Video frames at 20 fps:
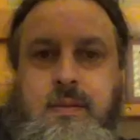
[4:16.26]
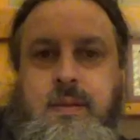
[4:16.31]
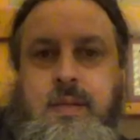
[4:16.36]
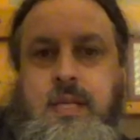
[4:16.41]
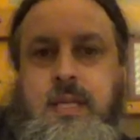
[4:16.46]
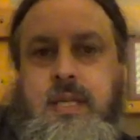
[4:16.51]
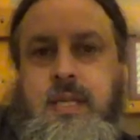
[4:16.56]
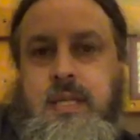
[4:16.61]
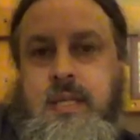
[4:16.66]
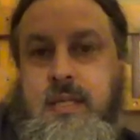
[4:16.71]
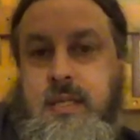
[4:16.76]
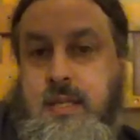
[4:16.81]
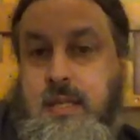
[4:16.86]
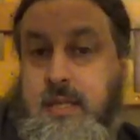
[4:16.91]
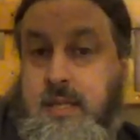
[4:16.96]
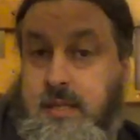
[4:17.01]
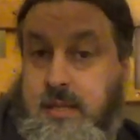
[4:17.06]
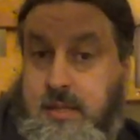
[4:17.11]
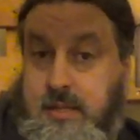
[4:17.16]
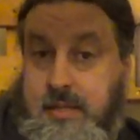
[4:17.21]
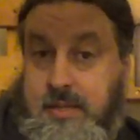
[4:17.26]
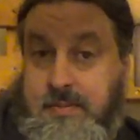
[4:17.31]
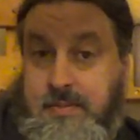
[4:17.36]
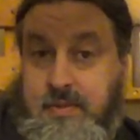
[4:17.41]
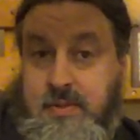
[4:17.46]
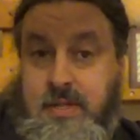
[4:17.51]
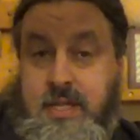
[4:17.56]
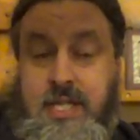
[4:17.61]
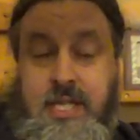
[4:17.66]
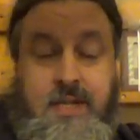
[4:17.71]
Wow, good
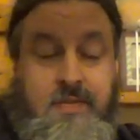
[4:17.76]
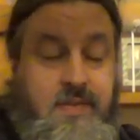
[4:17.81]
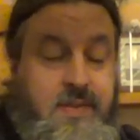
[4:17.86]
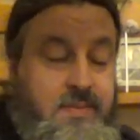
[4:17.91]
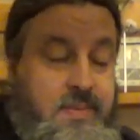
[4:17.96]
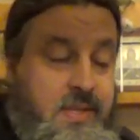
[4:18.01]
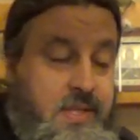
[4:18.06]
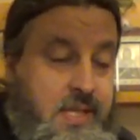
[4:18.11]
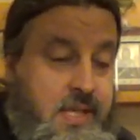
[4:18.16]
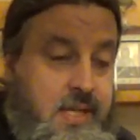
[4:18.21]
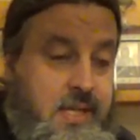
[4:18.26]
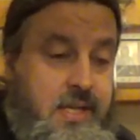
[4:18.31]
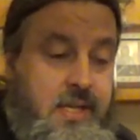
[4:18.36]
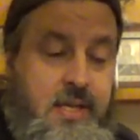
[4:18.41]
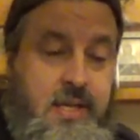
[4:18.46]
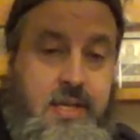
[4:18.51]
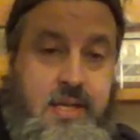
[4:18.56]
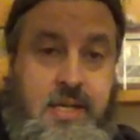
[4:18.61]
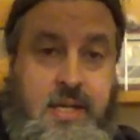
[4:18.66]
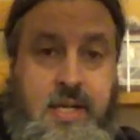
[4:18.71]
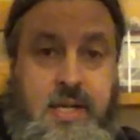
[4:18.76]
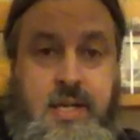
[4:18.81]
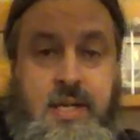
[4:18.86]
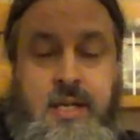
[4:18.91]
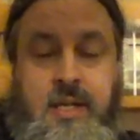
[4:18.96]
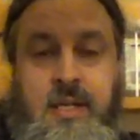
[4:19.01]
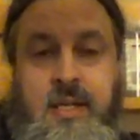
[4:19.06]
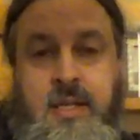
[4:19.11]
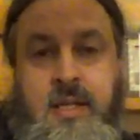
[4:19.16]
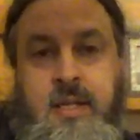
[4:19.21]
morning everybody. Yeah,
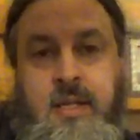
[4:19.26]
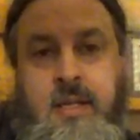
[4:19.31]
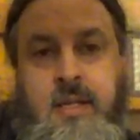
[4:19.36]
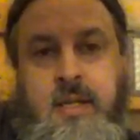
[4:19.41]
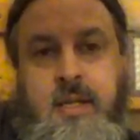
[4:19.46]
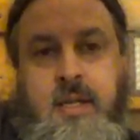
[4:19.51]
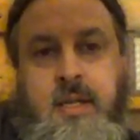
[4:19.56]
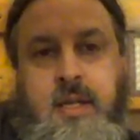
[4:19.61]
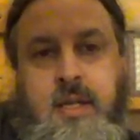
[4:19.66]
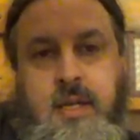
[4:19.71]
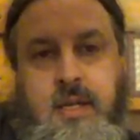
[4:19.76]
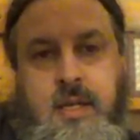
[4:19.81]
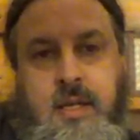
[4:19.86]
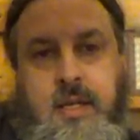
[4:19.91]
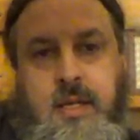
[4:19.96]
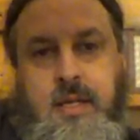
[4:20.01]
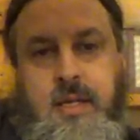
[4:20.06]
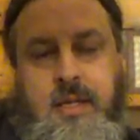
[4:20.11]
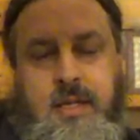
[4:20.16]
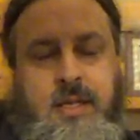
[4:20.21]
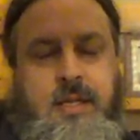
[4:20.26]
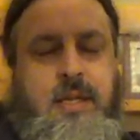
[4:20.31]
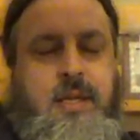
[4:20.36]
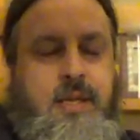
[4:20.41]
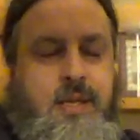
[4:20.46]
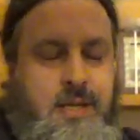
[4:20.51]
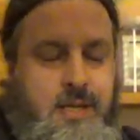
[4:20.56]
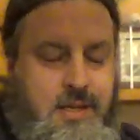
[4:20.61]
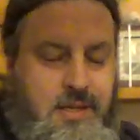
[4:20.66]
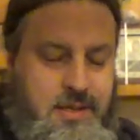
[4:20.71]
uh,
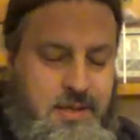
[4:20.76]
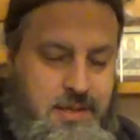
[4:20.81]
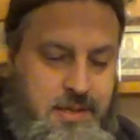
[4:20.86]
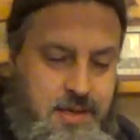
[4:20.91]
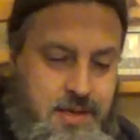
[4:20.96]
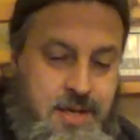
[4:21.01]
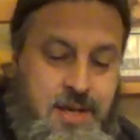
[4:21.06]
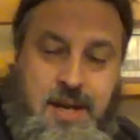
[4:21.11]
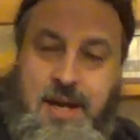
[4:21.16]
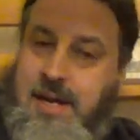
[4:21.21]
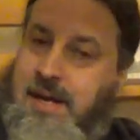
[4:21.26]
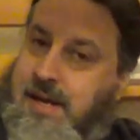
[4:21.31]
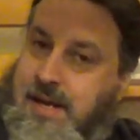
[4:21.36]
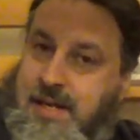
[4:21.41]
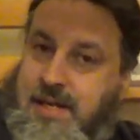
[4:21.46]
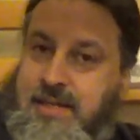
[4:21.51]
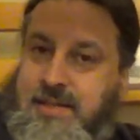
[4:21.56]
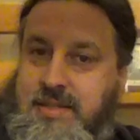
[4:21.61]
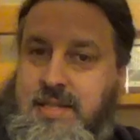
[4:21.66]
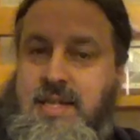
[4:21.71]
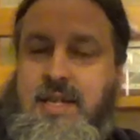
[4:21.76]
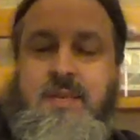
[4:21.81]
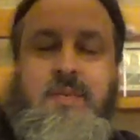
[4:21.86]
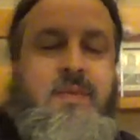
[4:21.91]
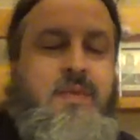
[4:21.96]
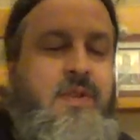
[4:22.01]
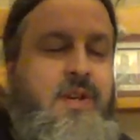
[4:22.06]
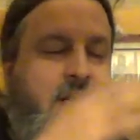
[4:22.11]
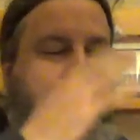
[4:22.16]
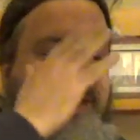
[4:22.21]
I can say good
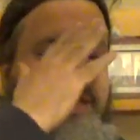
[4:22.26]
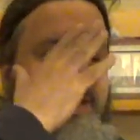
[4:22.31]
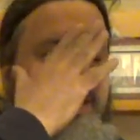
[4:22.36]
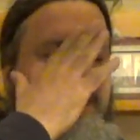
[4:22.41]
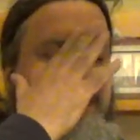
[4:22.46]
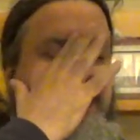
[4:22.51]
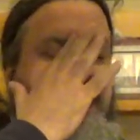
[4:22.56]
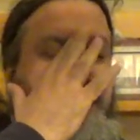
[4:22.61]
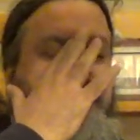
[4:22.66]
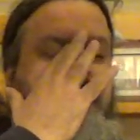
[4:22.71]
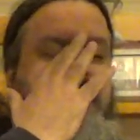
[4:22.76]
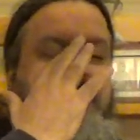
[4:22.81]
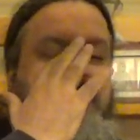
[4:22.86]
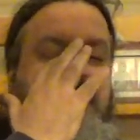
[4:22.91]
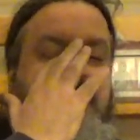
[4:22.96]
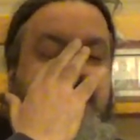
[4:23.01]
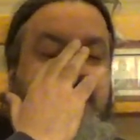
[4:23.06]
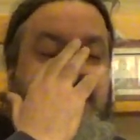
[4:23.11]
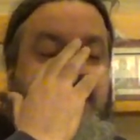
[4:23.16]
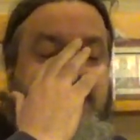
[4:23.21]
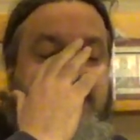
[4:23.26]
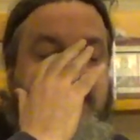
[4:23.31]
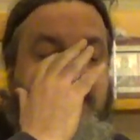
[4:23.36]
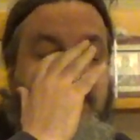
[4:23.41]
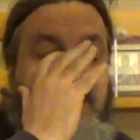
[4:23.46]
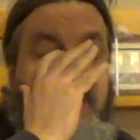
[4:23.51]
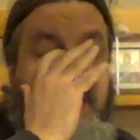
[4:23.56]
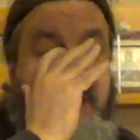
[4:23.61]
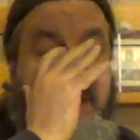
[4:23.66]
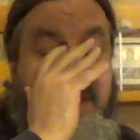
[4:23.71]
morning in this segment because,
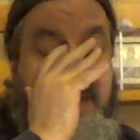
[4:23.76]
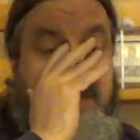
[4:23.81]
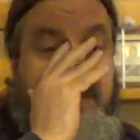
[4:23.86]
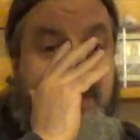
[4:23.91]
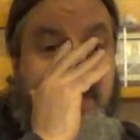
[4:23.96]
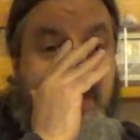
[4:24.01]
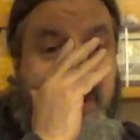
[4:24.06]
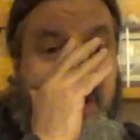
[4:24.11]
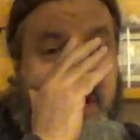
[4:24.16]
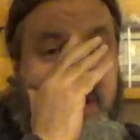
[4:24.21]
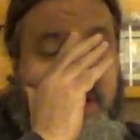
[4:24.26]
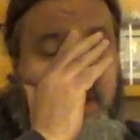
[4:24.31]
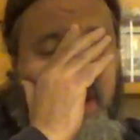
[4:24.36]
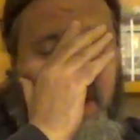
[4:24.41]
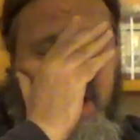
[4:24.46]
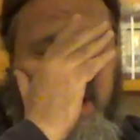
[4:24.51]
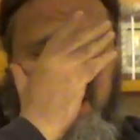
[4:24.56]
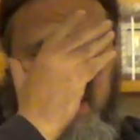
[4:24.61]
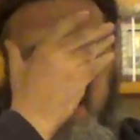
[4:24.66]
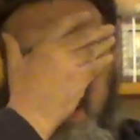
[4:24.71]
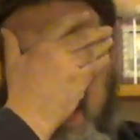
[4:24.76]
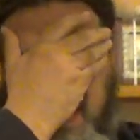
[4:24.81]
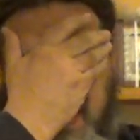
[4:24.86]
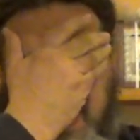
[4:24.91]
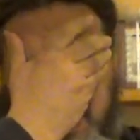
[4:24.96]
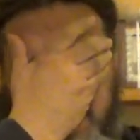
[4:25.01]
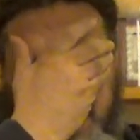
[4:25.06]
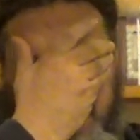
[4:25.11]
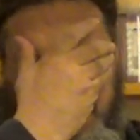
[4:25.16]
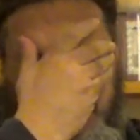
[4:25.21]
well, it is morning. I don't know
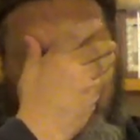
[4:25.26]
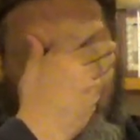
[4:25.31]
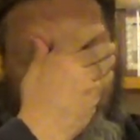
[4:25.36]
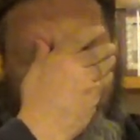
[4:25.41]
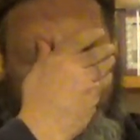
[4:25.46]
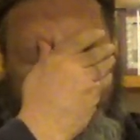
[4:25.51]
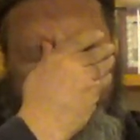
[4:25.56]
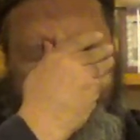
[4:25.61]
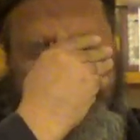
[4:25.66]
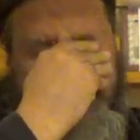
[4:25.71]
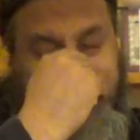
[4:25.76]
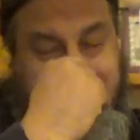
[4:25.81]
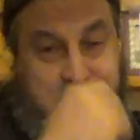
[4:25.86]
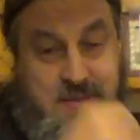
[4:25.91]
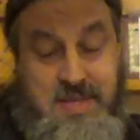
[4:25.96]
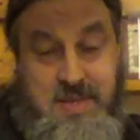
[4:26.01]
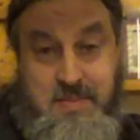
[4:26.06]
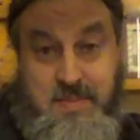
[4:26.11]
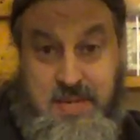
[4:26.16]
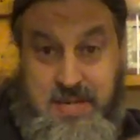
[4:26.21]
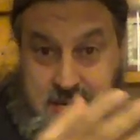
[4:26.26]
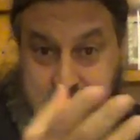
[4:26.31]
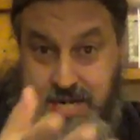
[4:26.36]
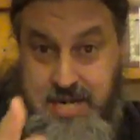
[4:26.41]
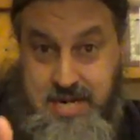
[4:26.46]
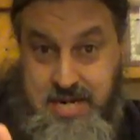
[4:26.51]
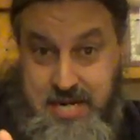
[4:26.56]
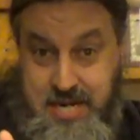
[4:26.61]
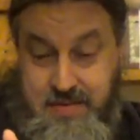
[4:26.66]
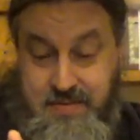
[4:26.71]
whether or not this is going to be the
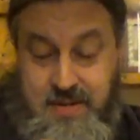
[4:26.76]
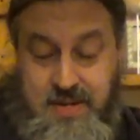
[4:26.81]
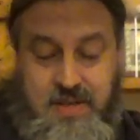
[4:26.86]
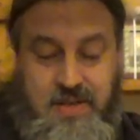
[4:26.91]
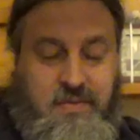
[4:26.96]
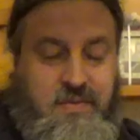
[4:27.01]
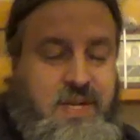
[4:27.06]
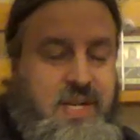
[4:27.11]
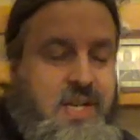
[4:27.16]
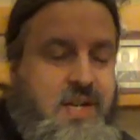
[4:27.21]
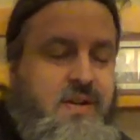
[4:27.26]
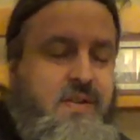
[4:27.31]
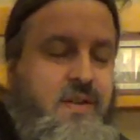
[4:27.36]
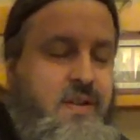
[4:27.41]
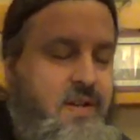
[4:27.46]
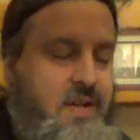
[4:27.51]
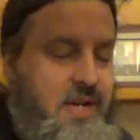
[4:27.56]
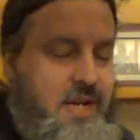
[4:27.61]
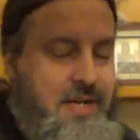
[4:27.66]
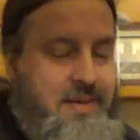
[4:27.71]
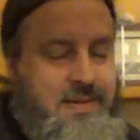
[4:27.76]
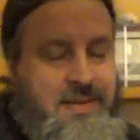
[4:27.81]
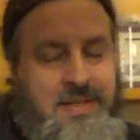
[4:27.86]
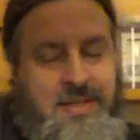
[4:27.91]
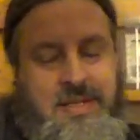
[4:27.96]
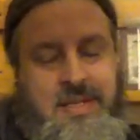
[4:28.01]
beginning of another video or not.